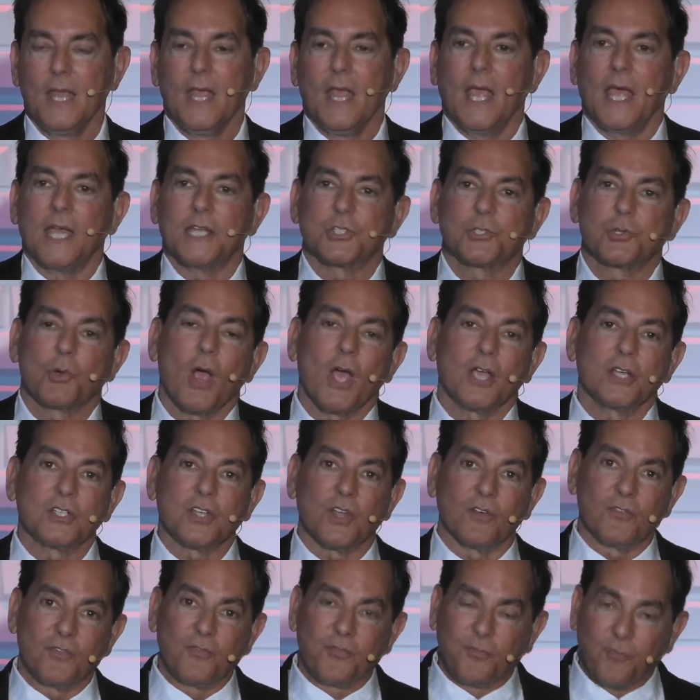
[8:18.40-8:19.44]
and trying to
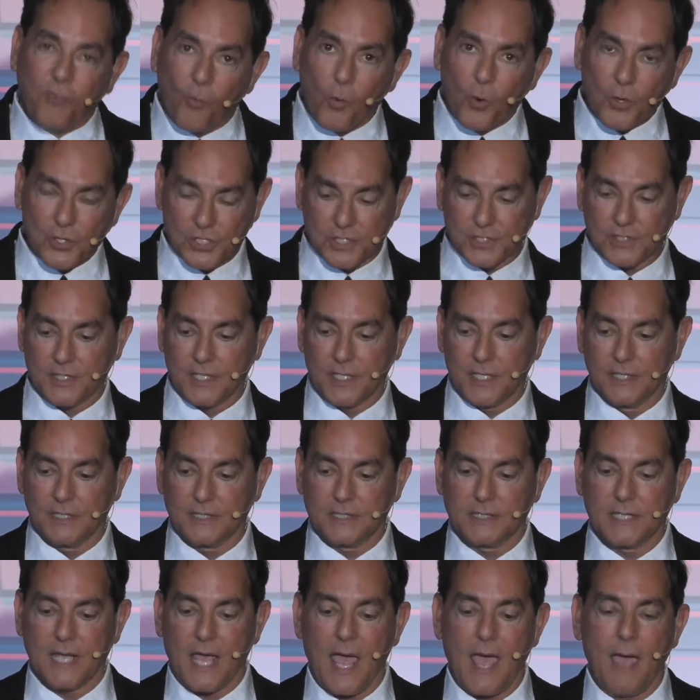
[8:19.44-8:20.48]
force things
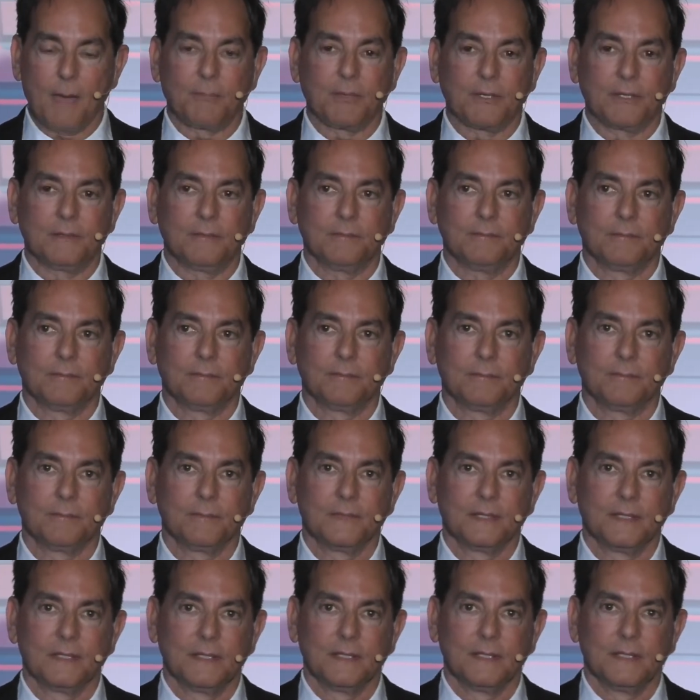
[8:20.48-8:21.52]
to happen
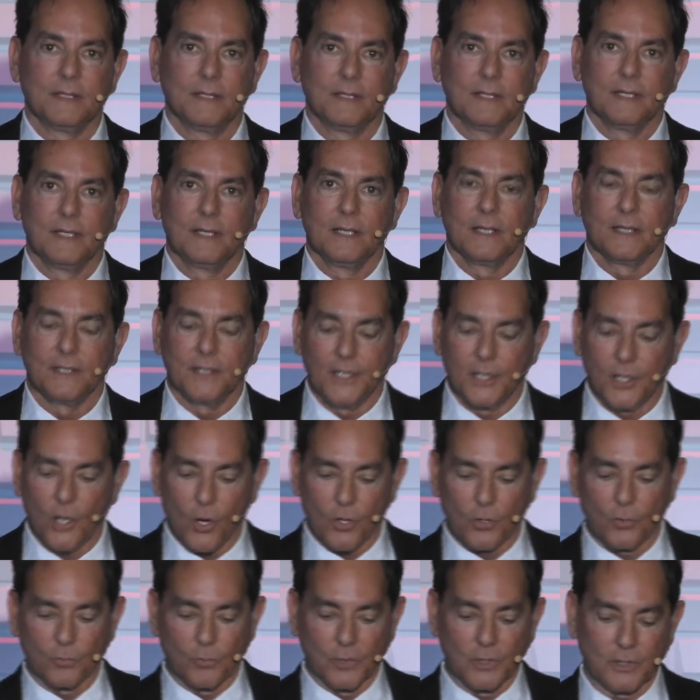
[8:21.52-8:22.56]
that
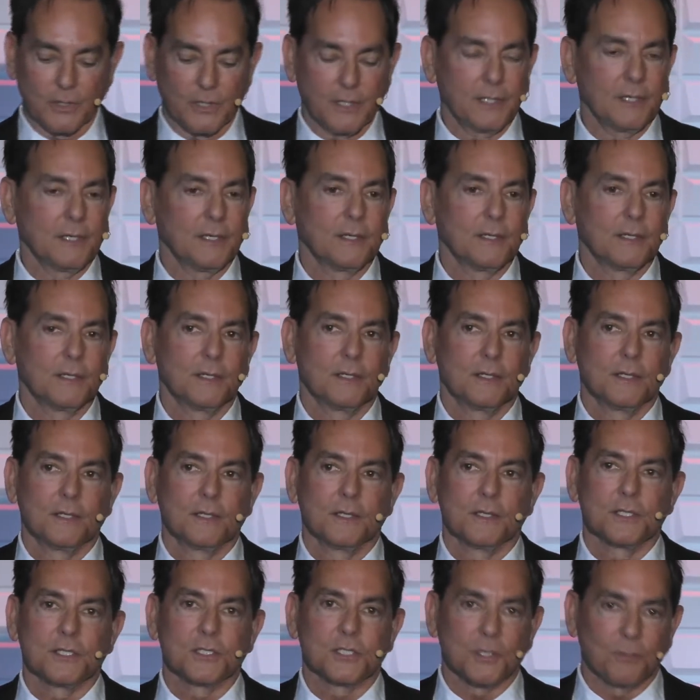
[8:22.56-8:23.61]
aren't really
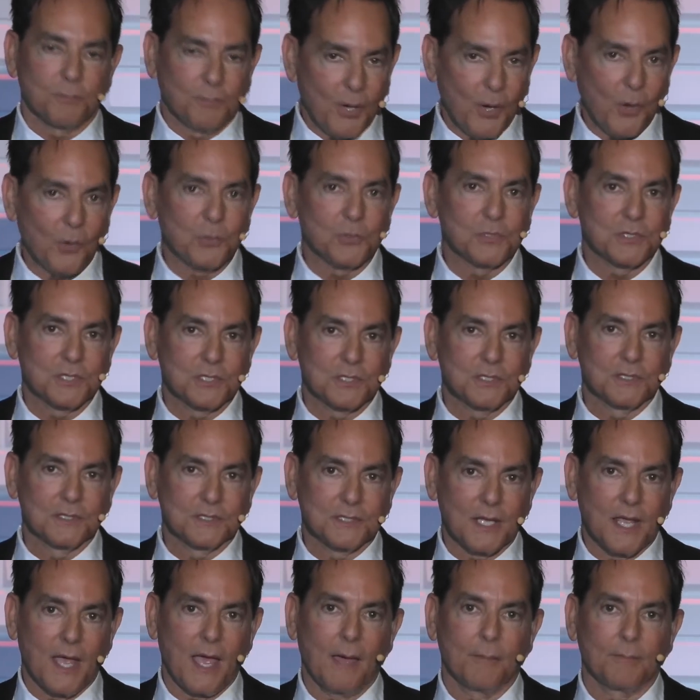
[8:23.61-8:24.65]
supposed
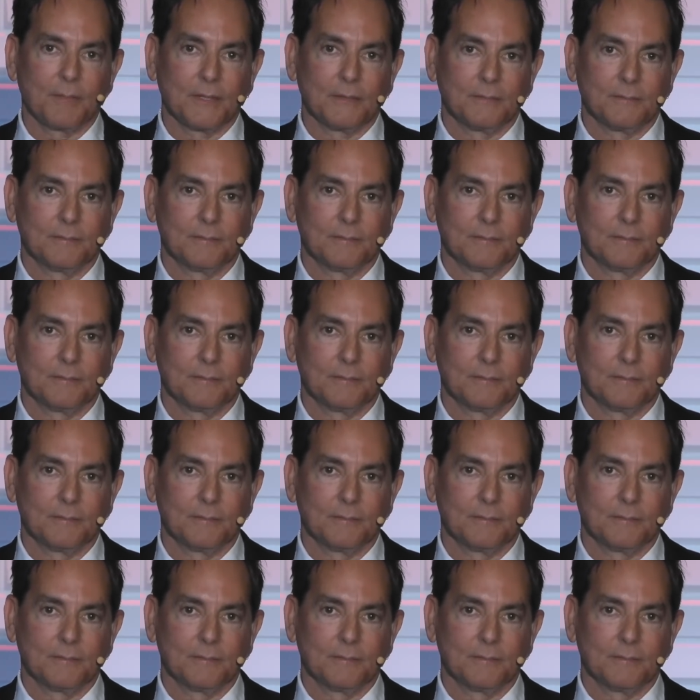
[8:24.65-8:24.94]
to happen.